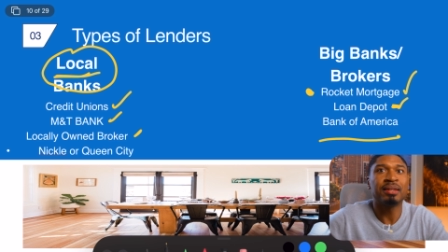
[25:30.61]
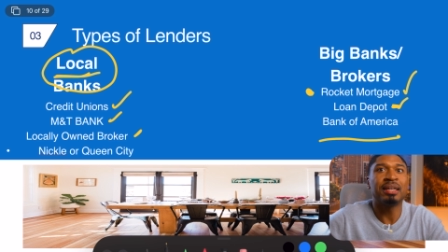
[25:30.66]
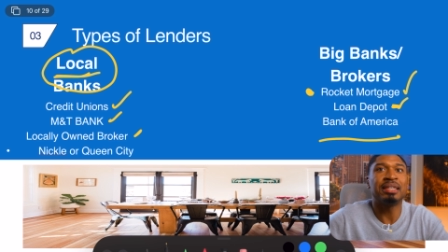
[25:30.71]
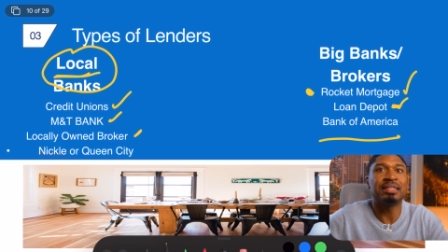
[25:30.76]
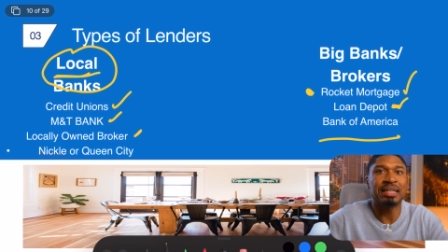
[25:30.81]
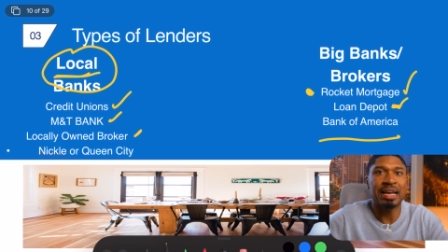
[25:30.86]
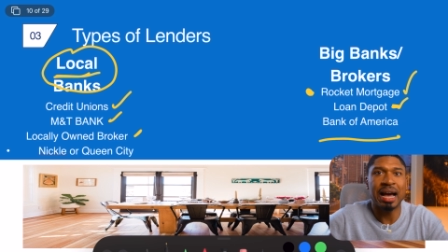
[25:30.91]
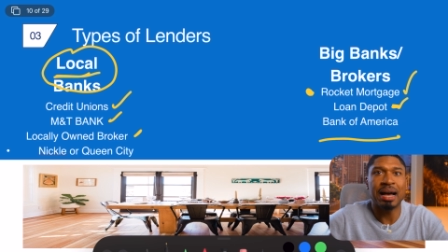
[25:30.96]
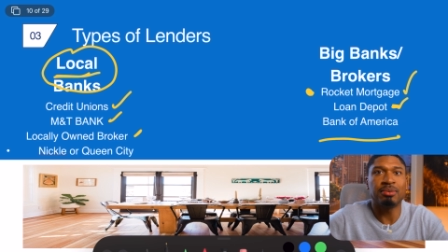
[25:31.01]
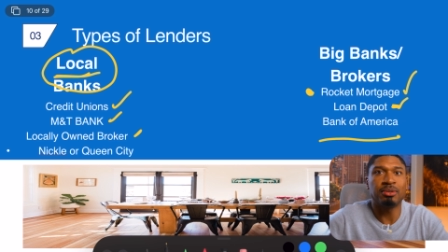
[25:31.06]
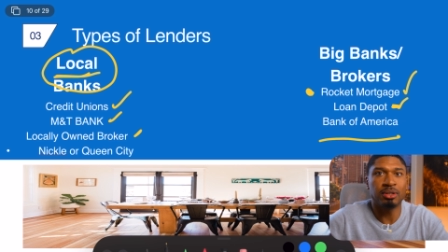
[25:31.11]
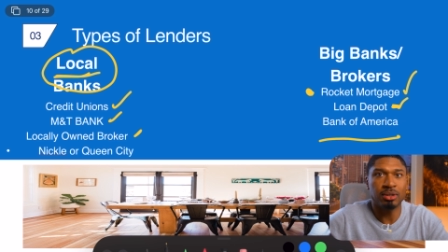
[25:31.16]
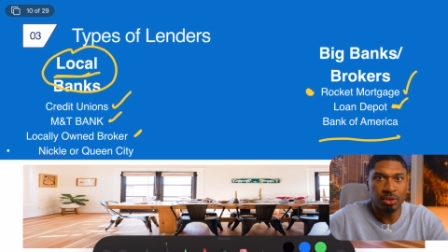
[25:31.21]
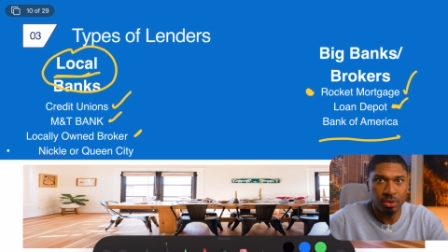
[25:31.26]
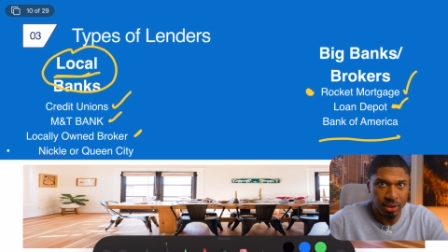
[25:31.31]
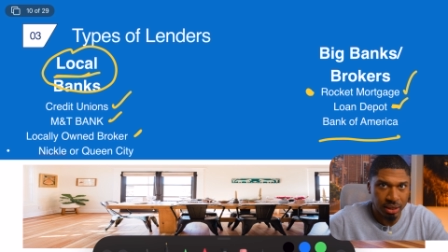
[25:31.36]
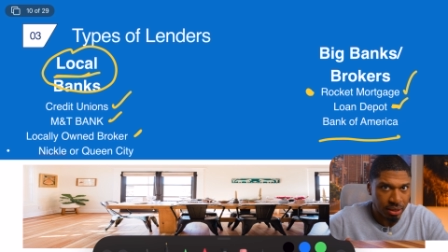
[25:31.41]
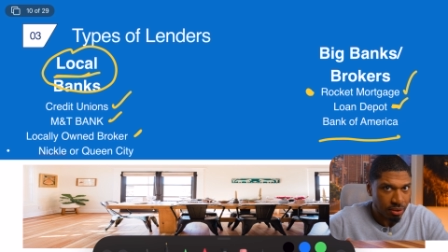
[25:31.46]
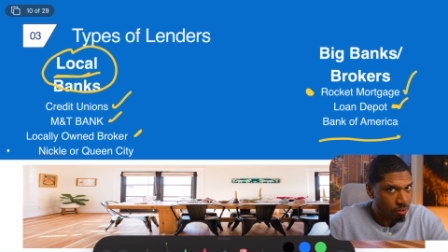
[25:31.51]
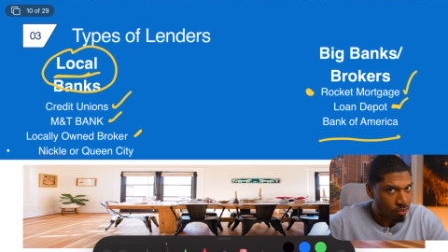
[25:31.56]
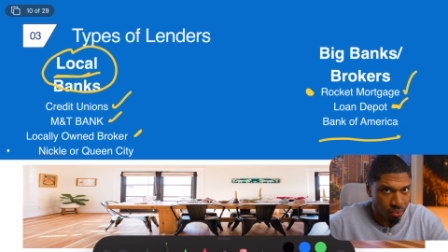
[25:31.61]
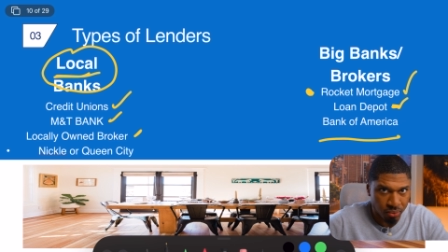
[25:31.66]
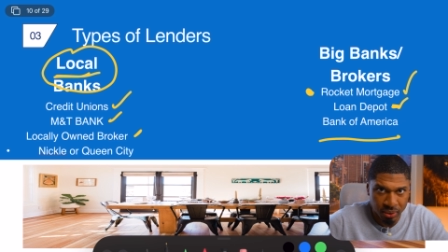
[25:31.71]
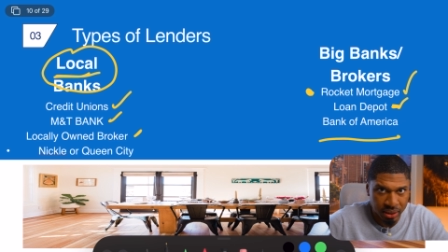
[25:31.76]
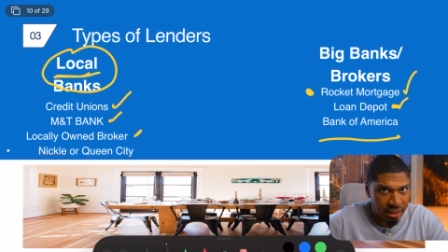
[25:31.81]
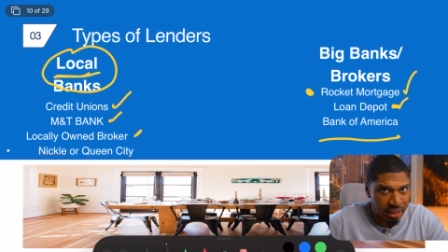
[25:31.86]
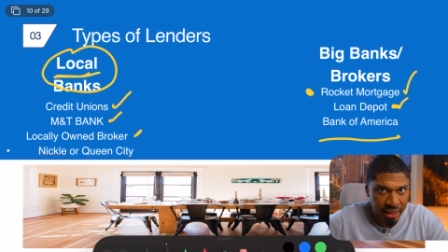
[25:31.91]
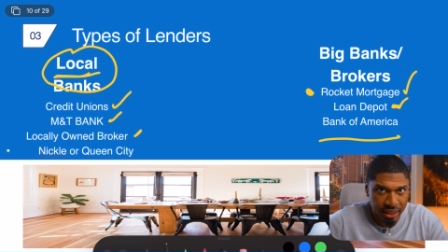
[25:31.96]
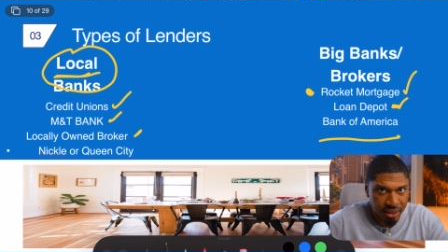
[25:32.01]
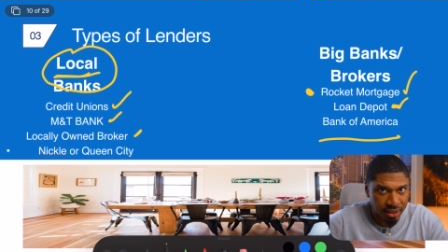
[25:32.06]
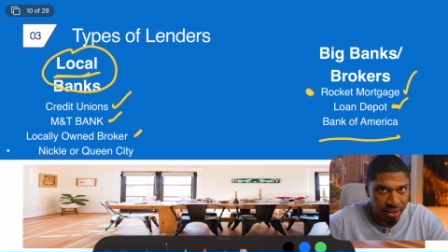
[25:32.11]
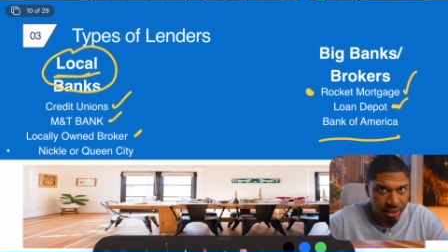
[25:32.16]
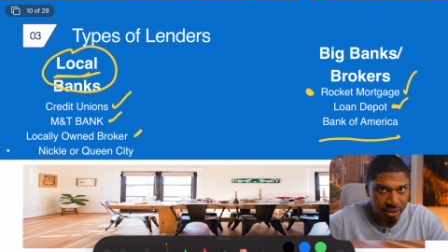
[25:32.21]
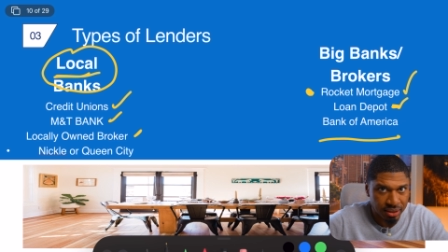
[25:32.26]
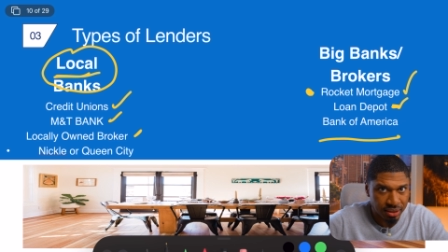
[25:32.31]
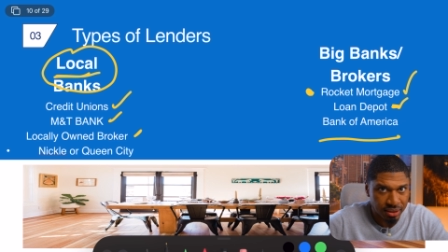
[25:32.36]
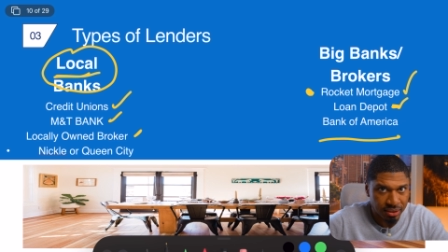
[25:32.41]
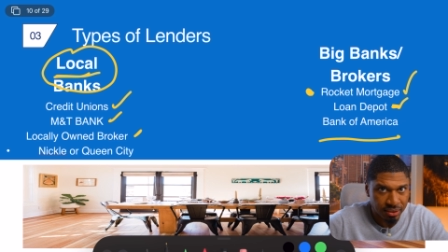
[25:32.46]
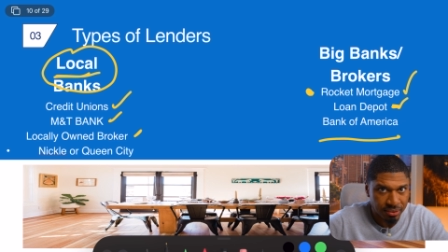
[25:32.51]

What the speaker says: is absolutely ridiculous.